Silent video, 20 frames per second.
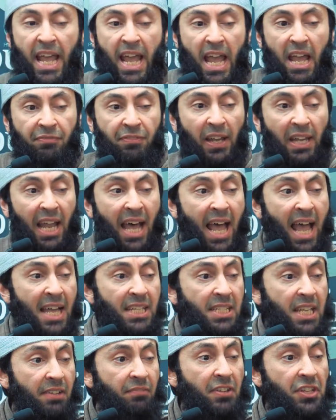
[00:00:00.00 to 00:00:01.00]
If Allah
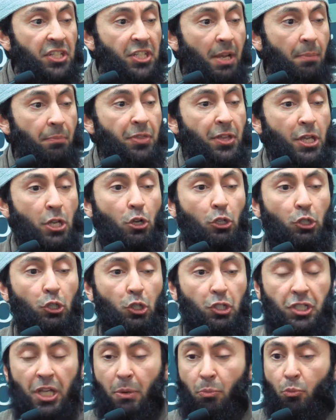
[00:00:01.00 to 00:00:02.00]
has given something good
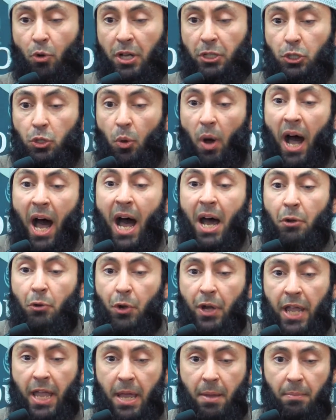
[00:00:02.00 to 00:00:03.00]
to someone to
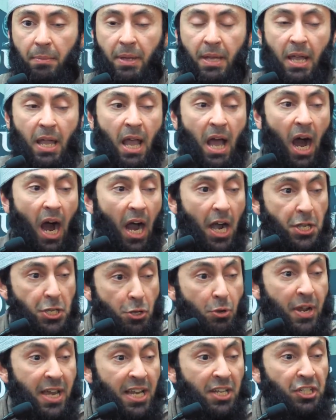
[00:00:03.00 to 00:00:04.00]
honor him, are
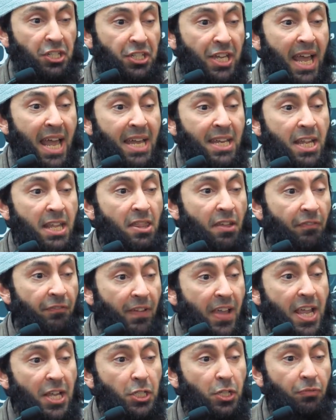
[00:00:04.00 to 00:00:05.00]
you going to stand in the
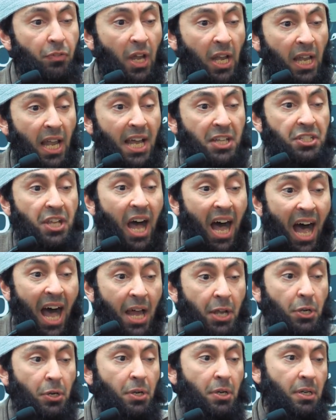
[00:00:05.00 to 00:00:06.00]
face of Allah's
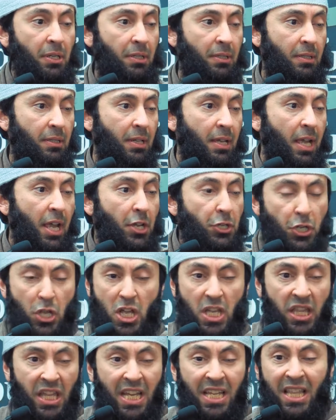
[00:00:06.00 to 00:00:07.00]
honor? Do
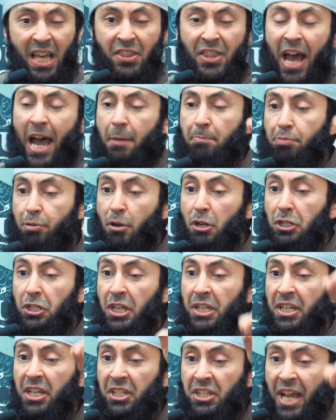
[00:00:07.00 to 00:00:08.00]
you think that that
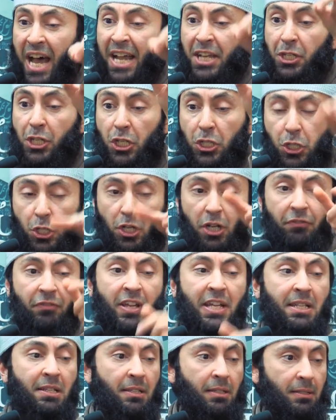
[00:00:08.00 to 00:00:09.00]
person does not deserve
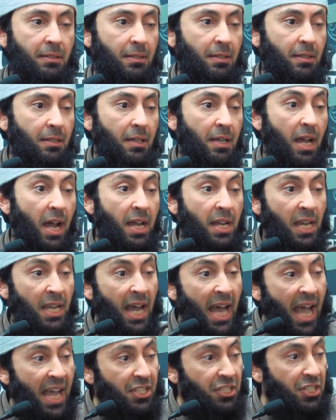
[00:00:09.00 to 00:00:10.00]
it? And
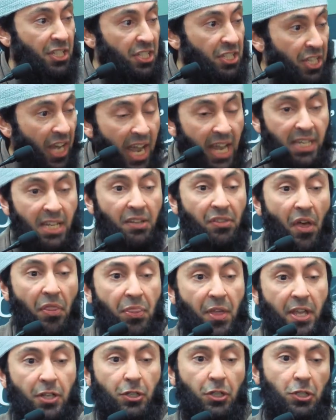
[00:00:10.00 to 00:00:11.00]
Allah has decided
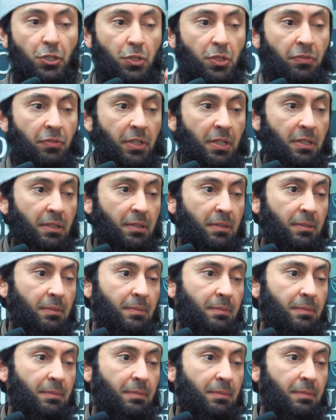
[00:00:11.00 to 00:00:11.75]
that they deserve it.